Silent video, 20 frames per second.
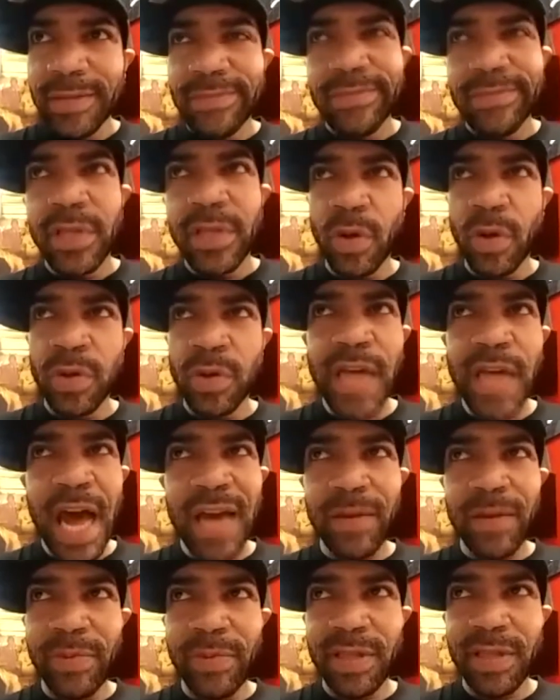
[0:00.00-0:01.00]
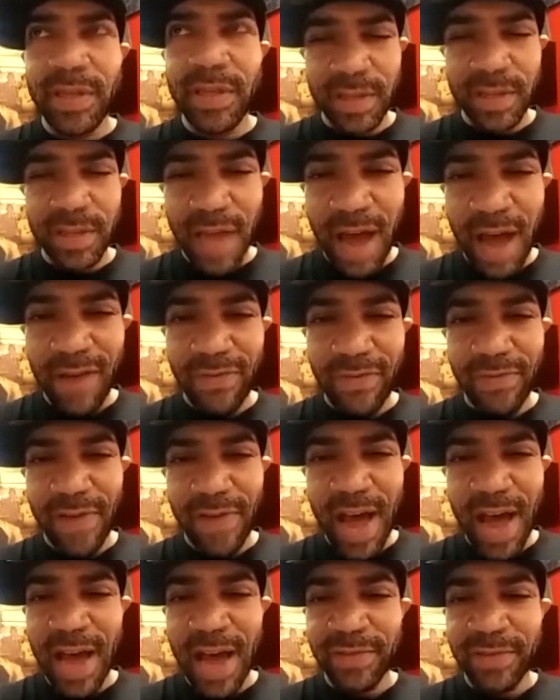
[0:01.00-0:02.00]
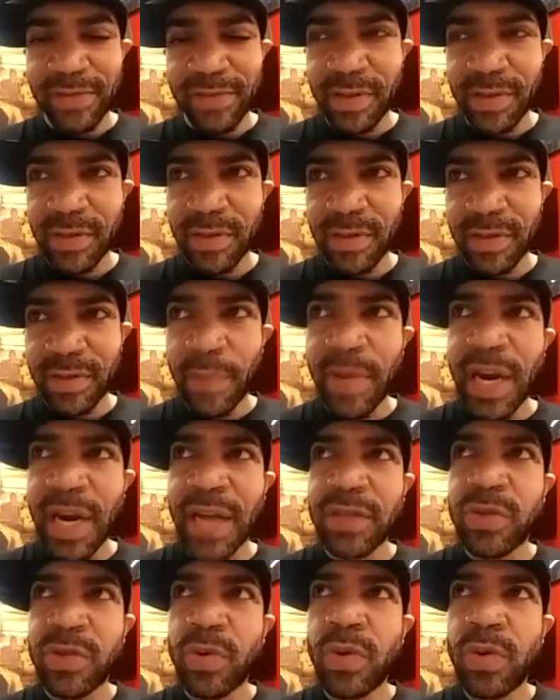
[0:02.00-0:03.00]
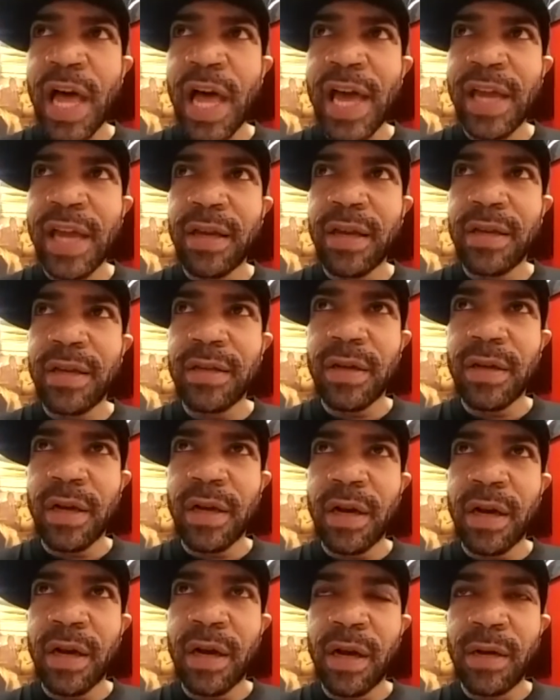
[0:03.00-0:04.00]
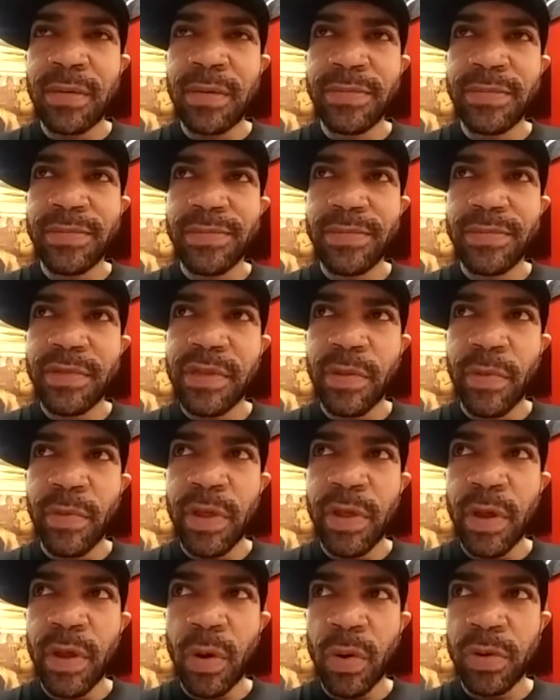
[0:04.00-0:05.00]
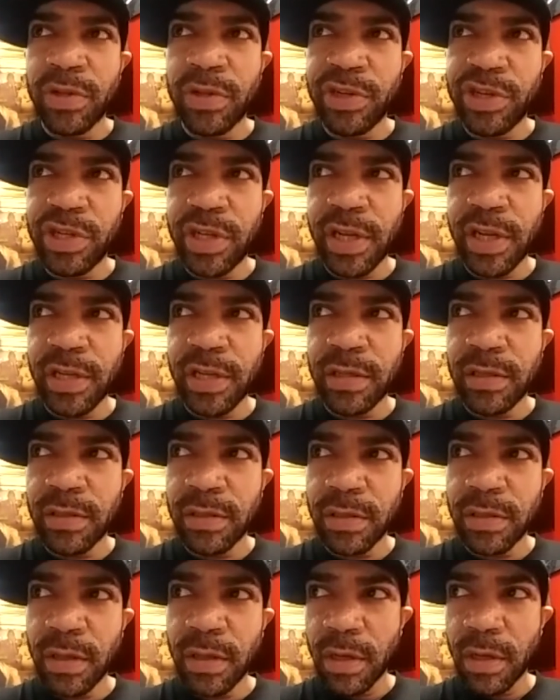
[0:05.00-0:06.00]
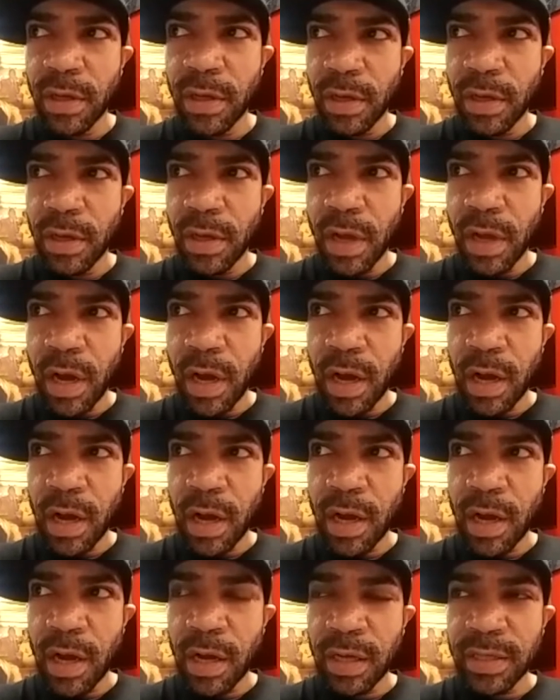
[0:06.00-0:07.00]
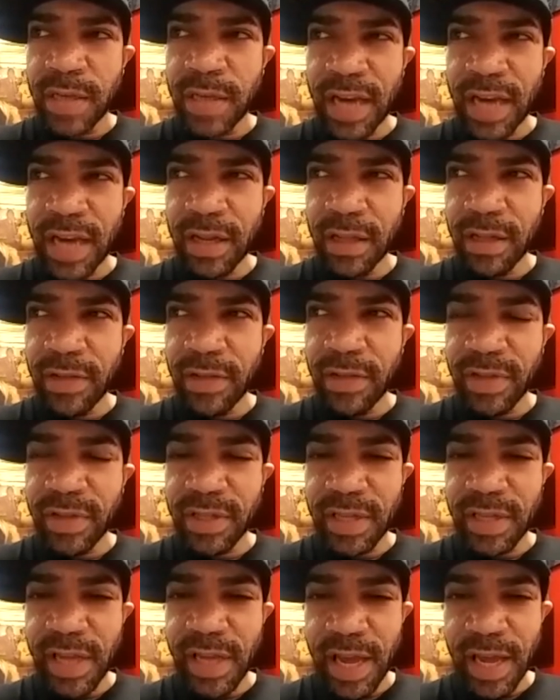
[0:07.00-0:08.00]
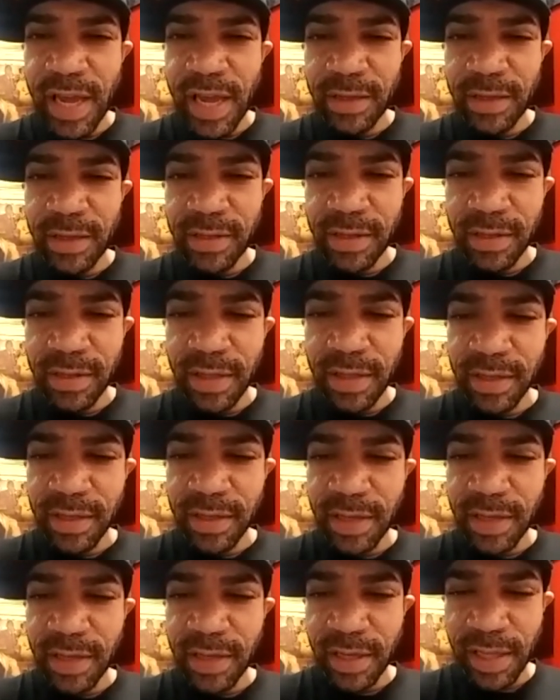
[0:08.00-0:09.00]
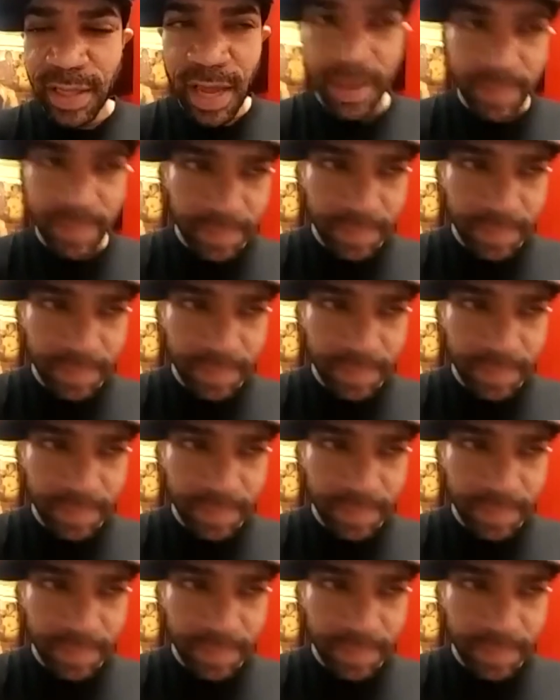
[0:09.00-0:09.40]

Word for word: those gotta be the top fives. I mean, I do like um, some of the older shit, uh, Night of the Living Dead's and things like that. But,